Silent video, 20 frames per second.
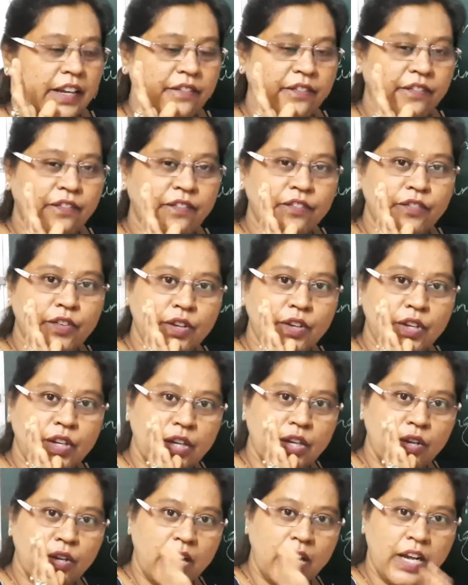If
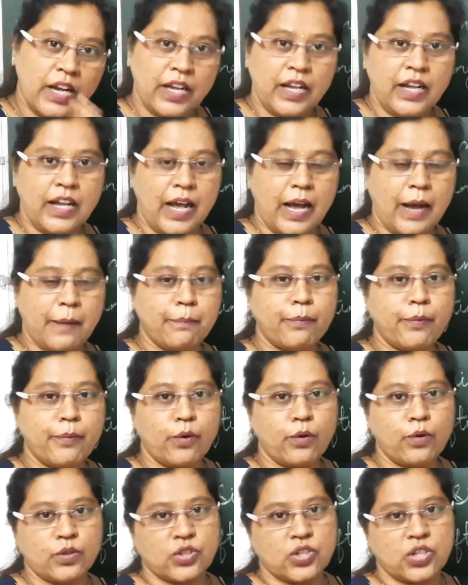your
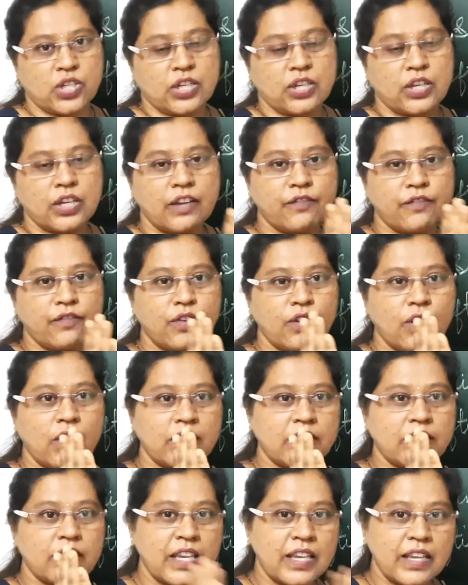approach, if
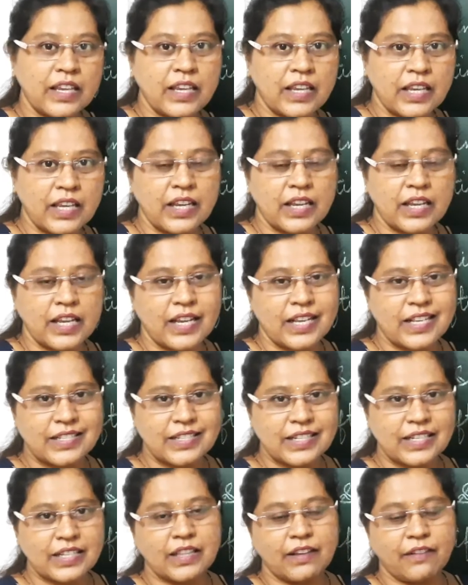your thinking
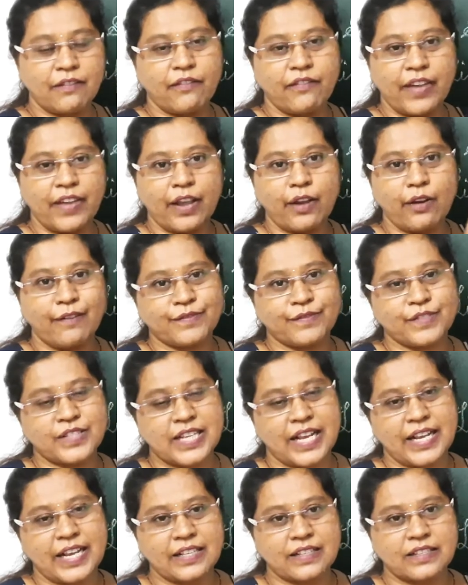is in the way of
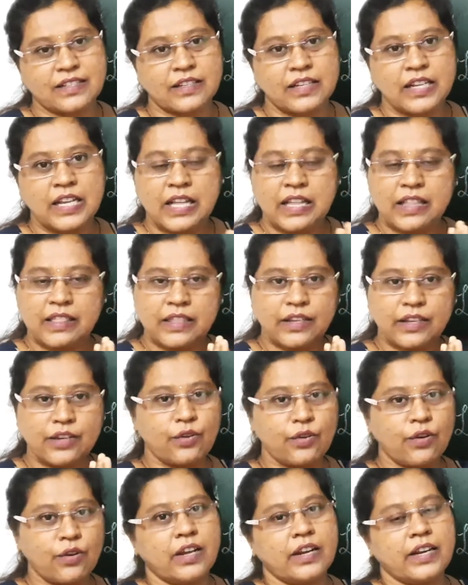science,
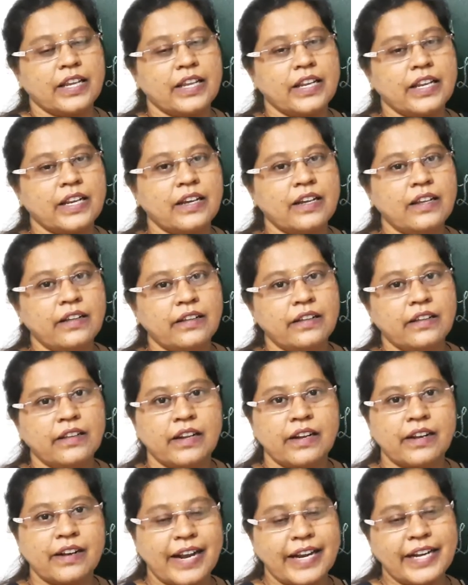then you are in a
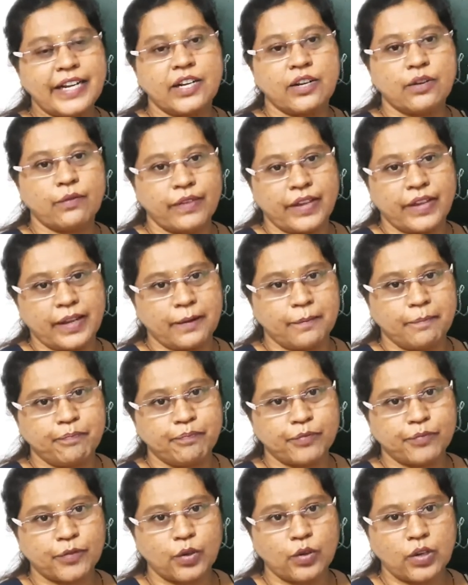right way,
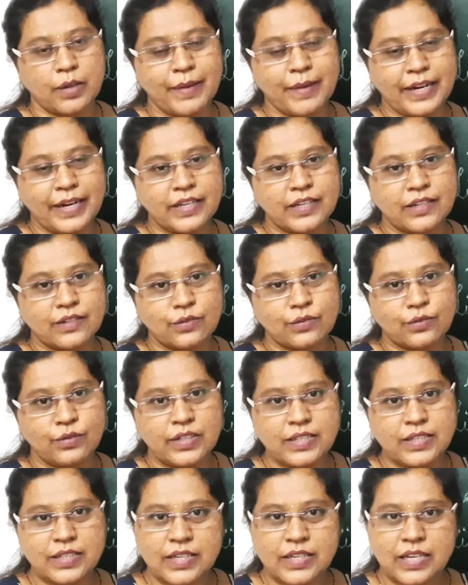okay, my dear
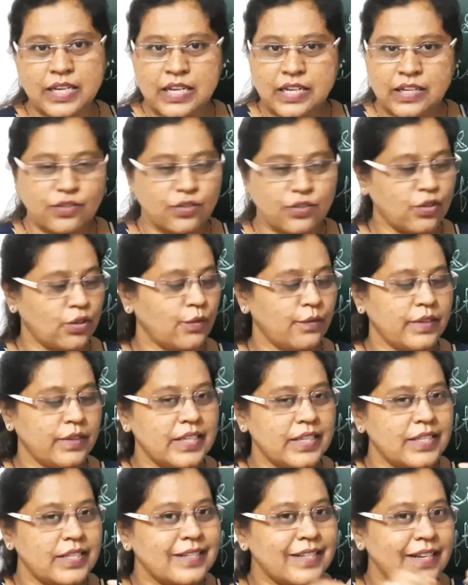students? Chalo,
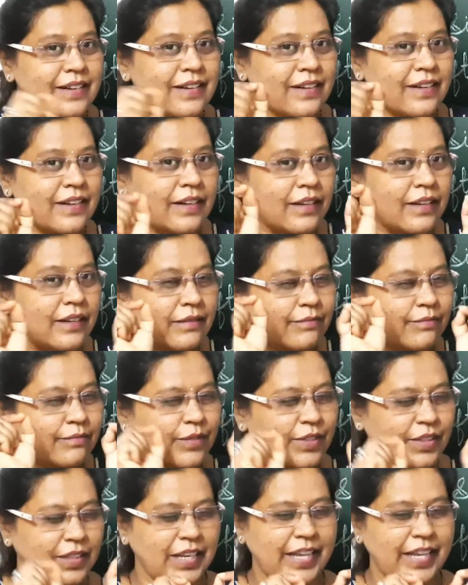with this general,
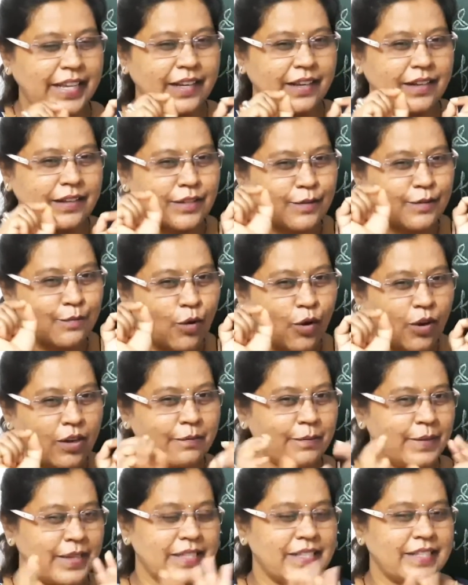like a
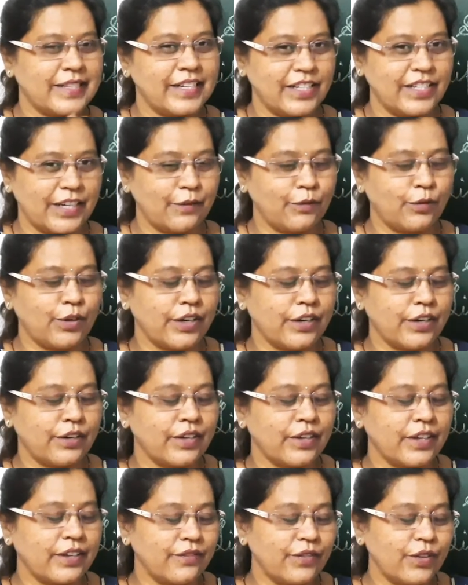small message I
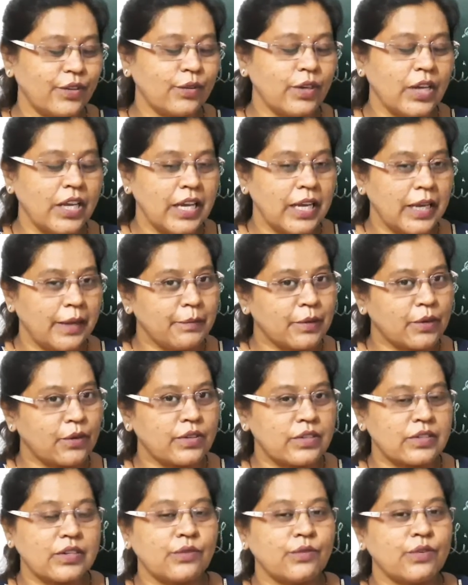wanted to give you,
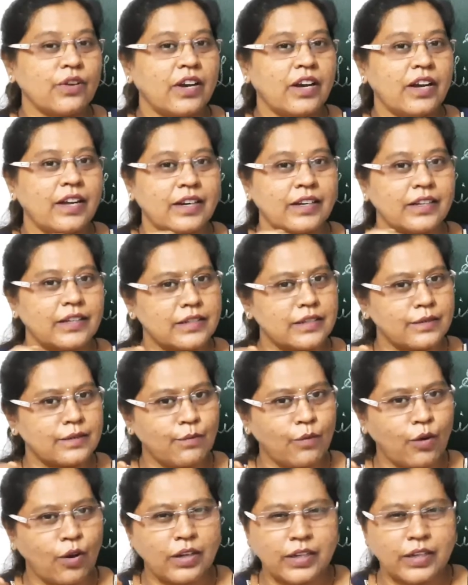because now you are a
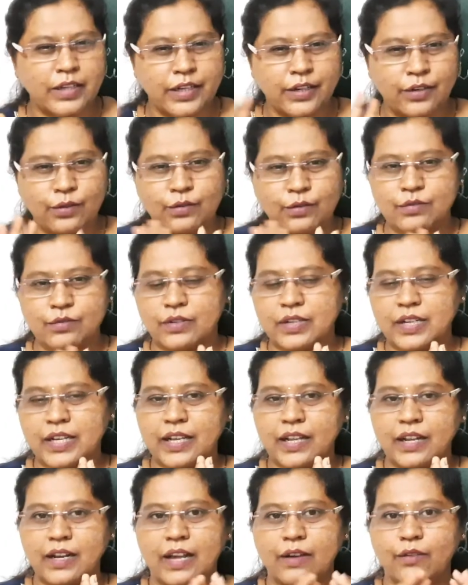small kiddos,
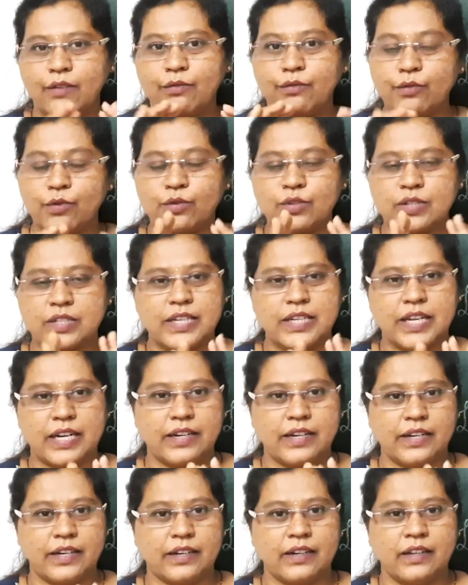okay? Now fourth
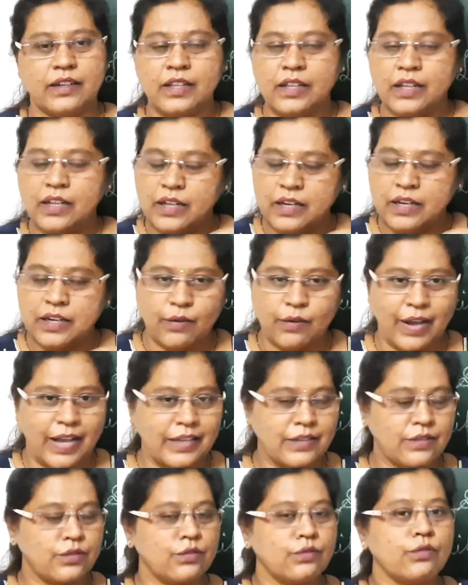standard. Now
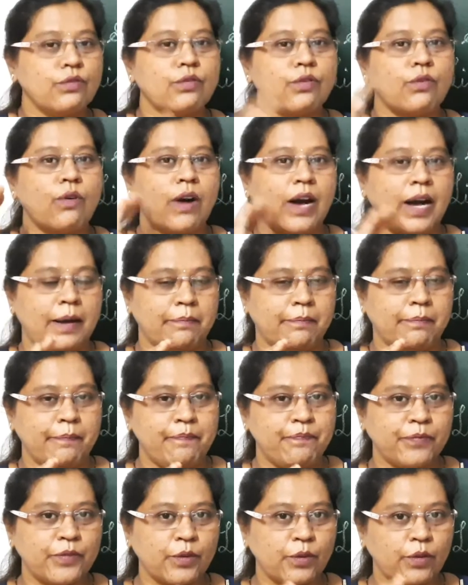as you grow
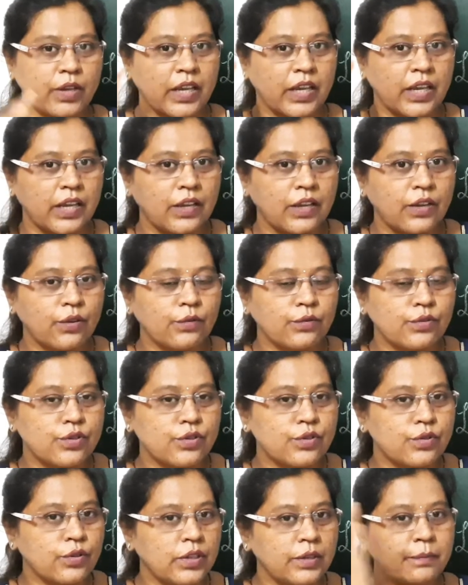up, okay, you
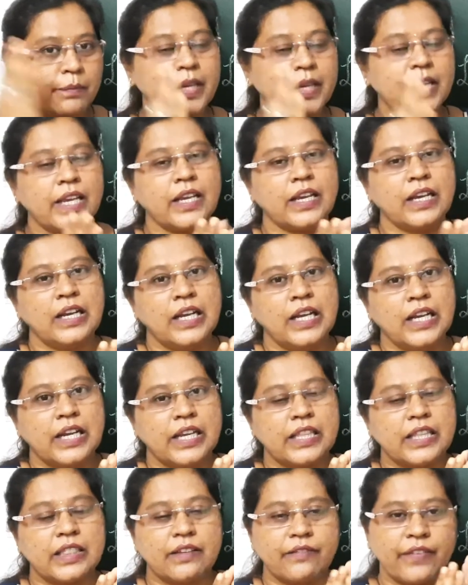should be
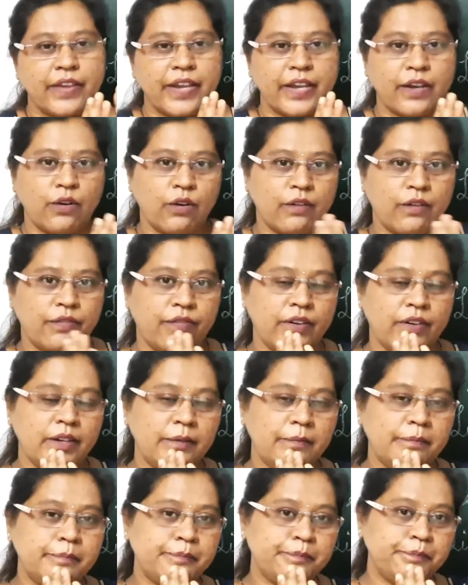in the way of
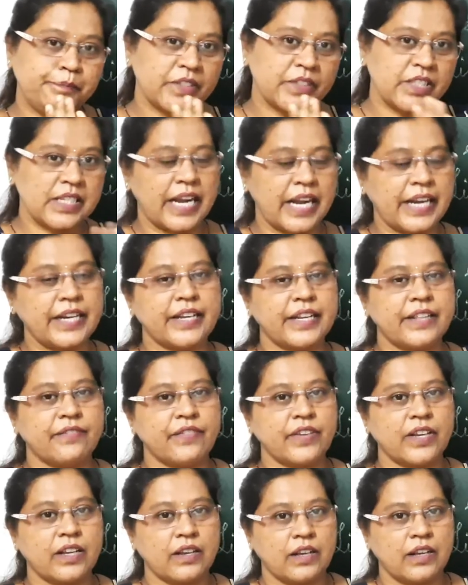a
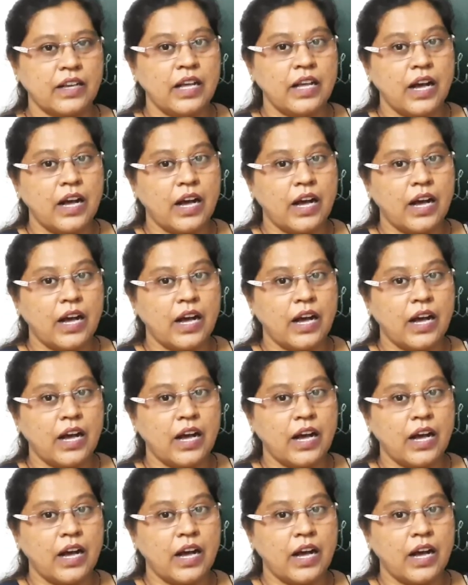scientific